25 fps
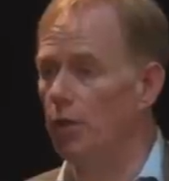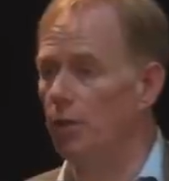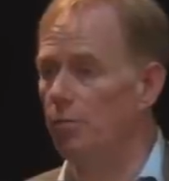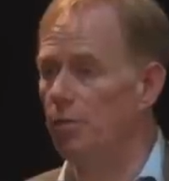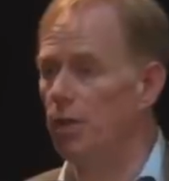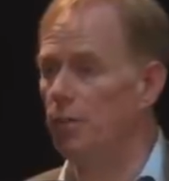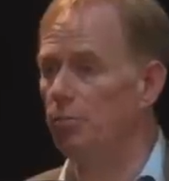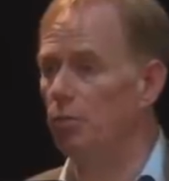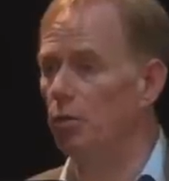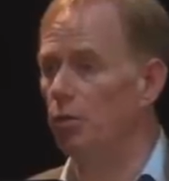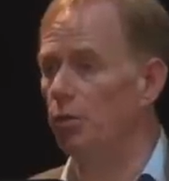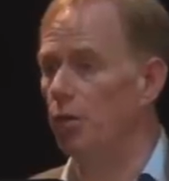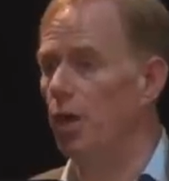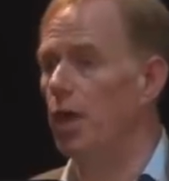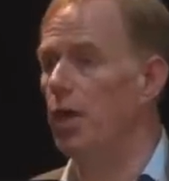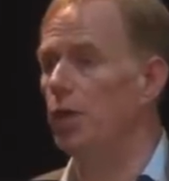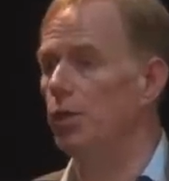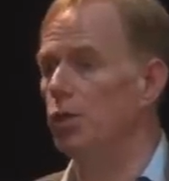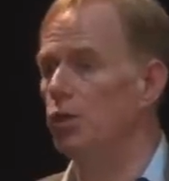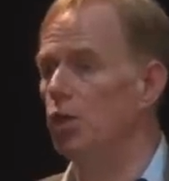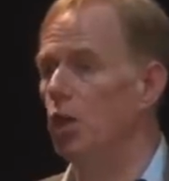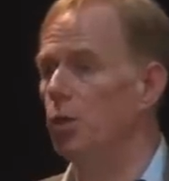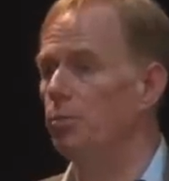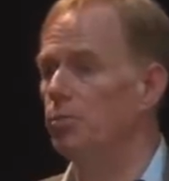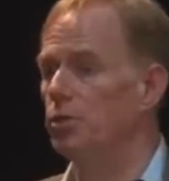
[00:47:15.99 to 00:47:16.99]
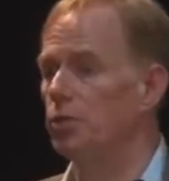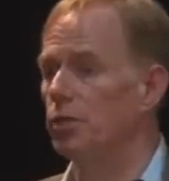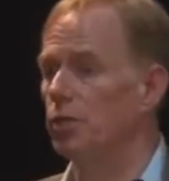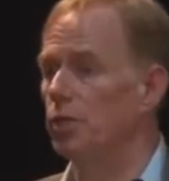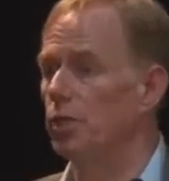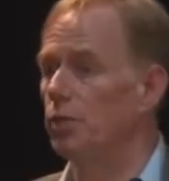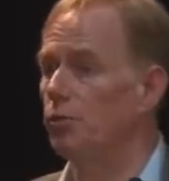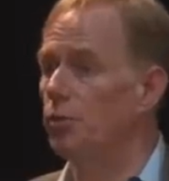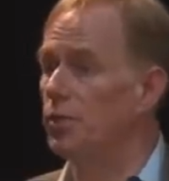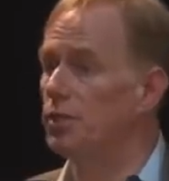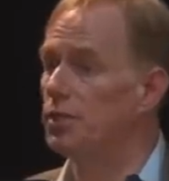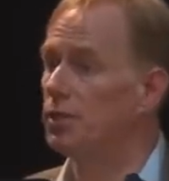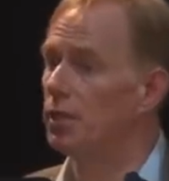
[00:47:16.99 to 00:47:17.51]
The people who are not in jobs are
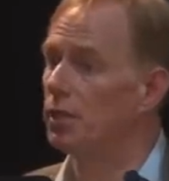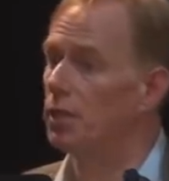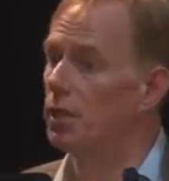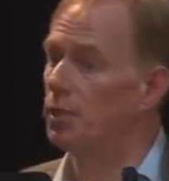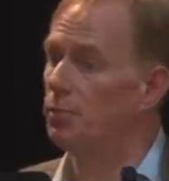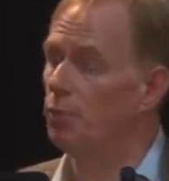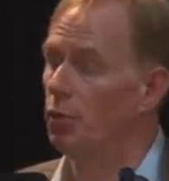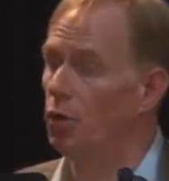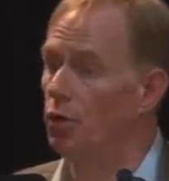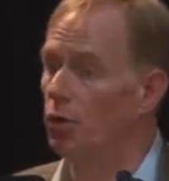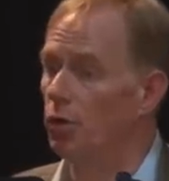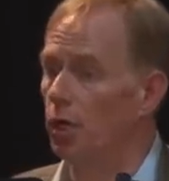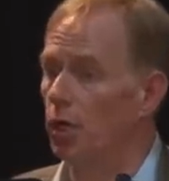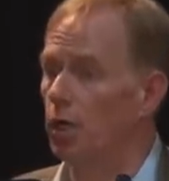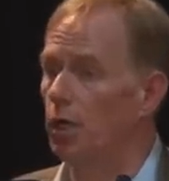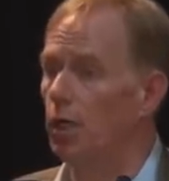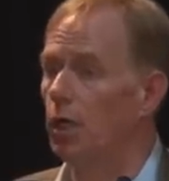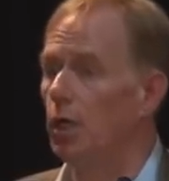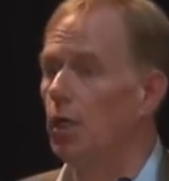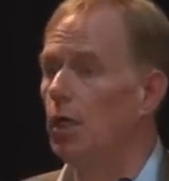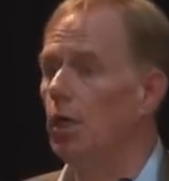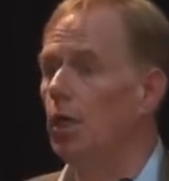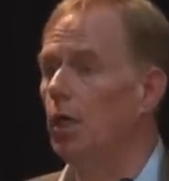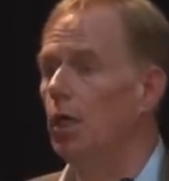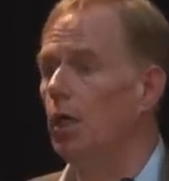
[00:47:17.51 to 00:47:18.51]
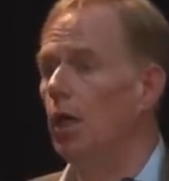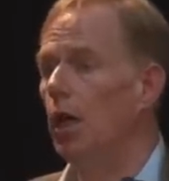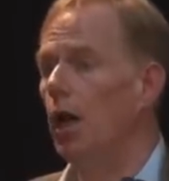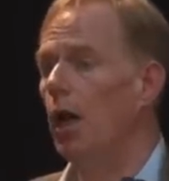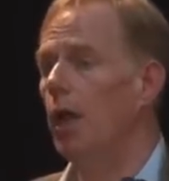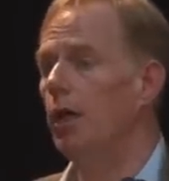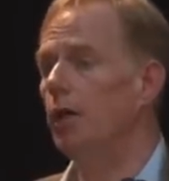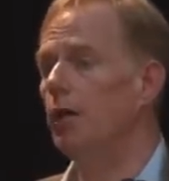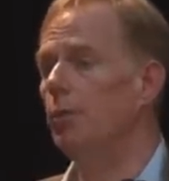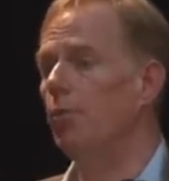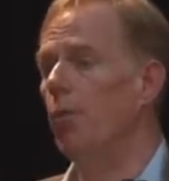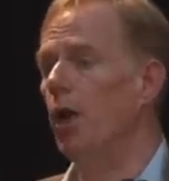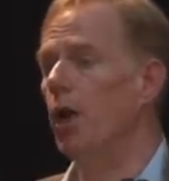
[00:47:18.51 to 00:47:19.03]
increasingly poorer,
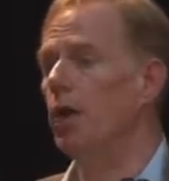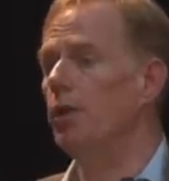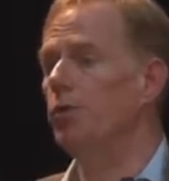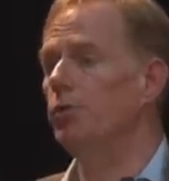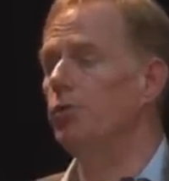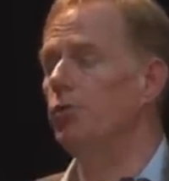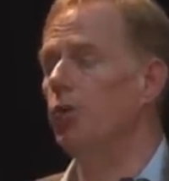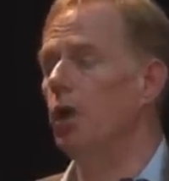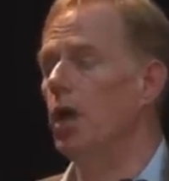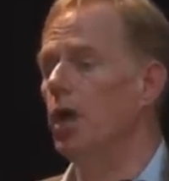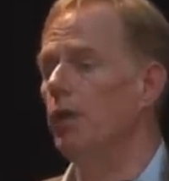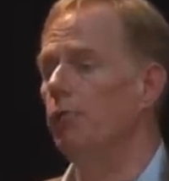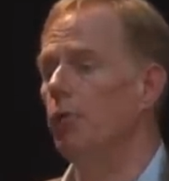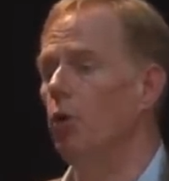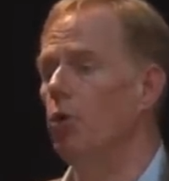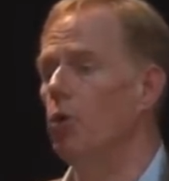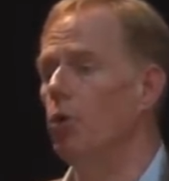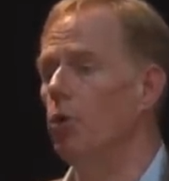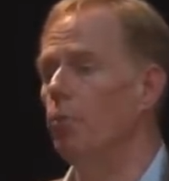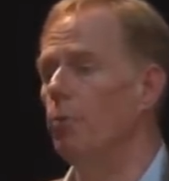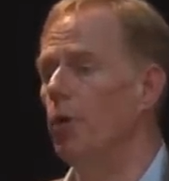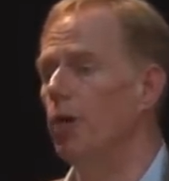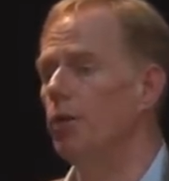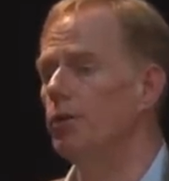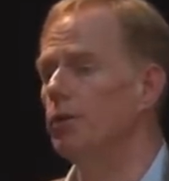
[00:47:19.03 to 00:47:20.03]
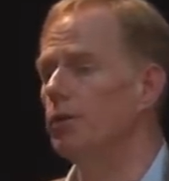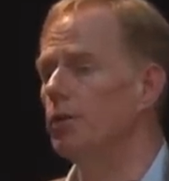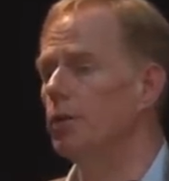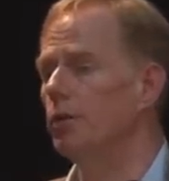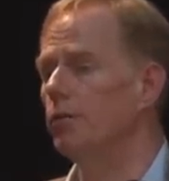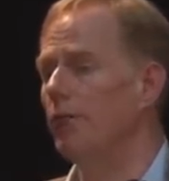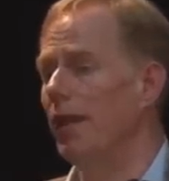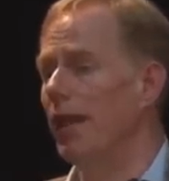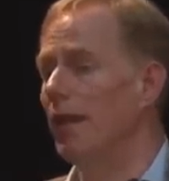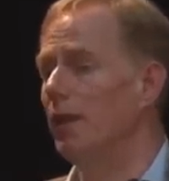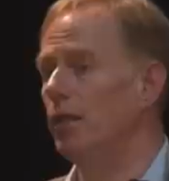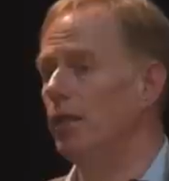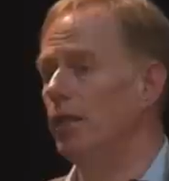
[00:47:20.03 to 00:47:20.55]
and it might drive a whole bunch
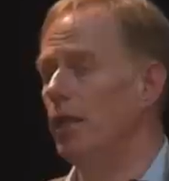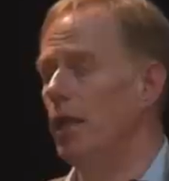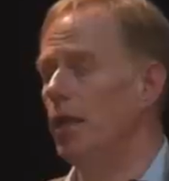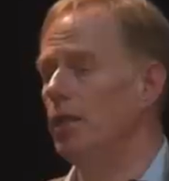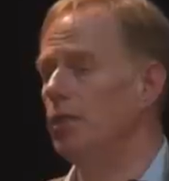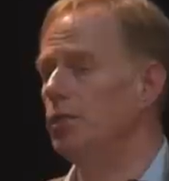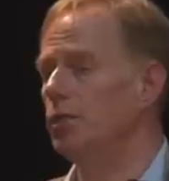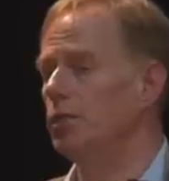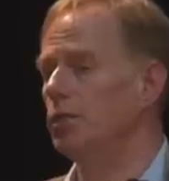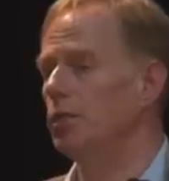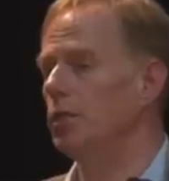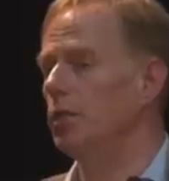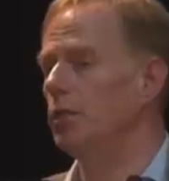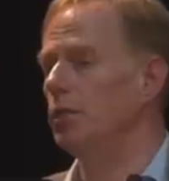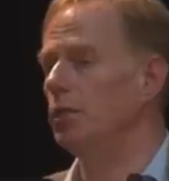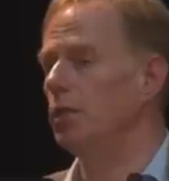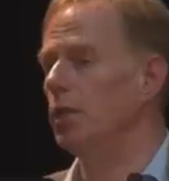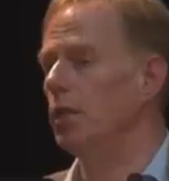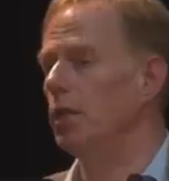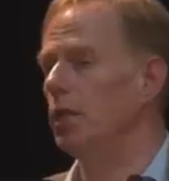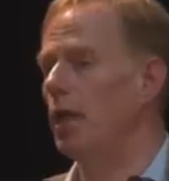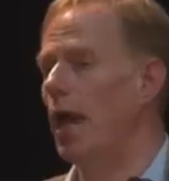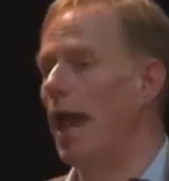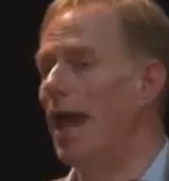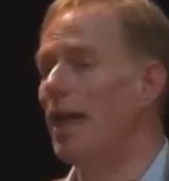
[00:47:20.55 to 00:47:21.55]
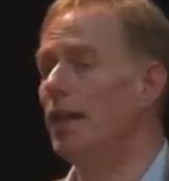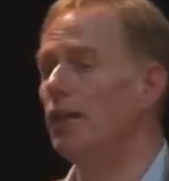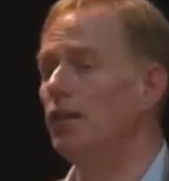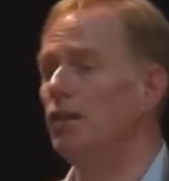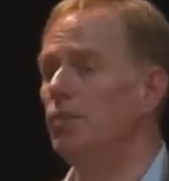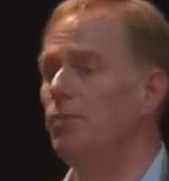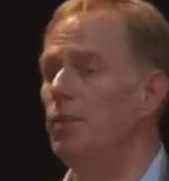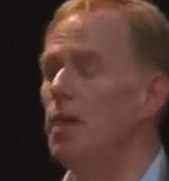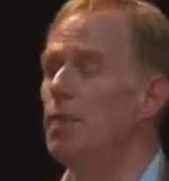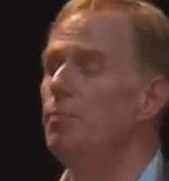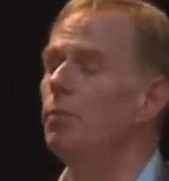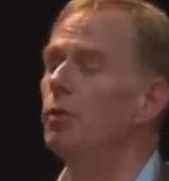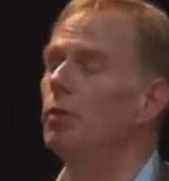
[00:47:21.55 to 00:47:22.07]
of alienation and uh,
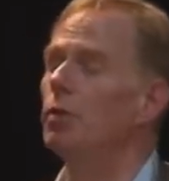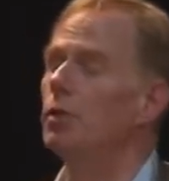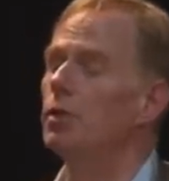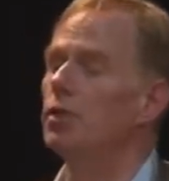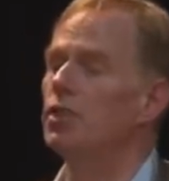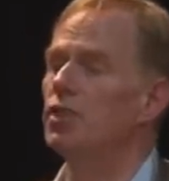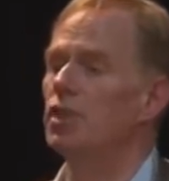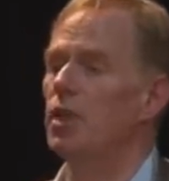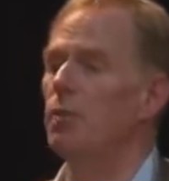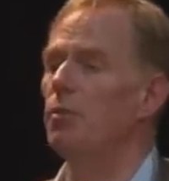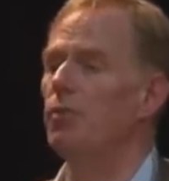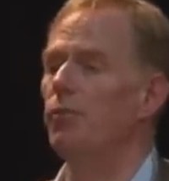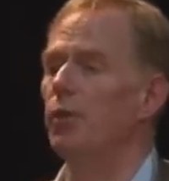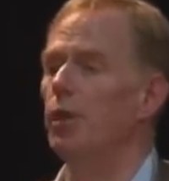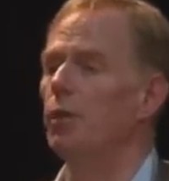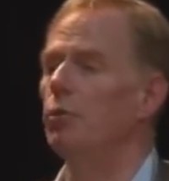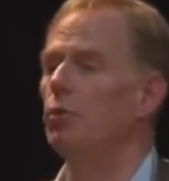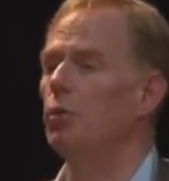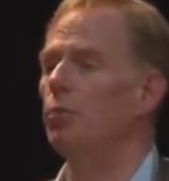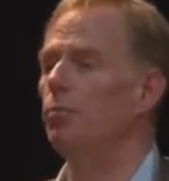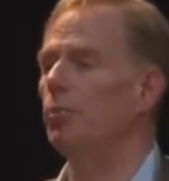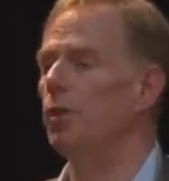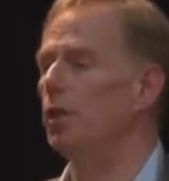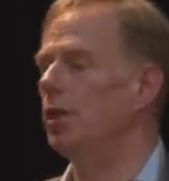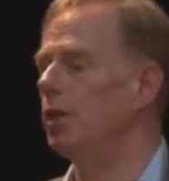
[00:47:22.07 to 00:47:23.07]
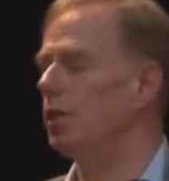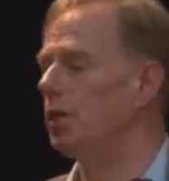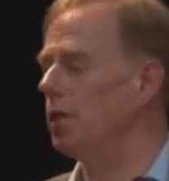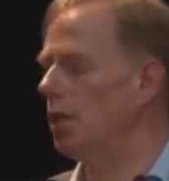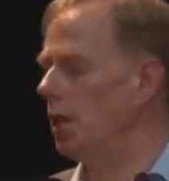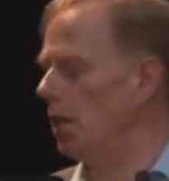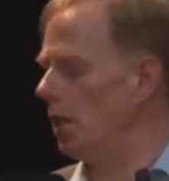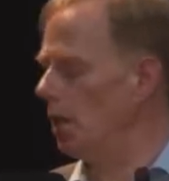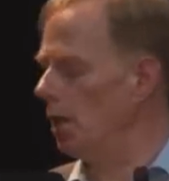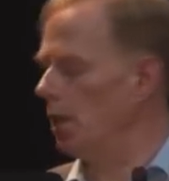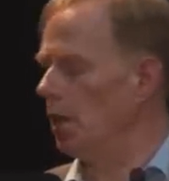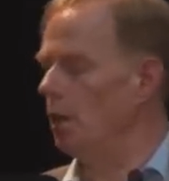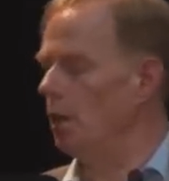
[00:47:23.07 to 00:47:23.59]
angry people, and some of it will be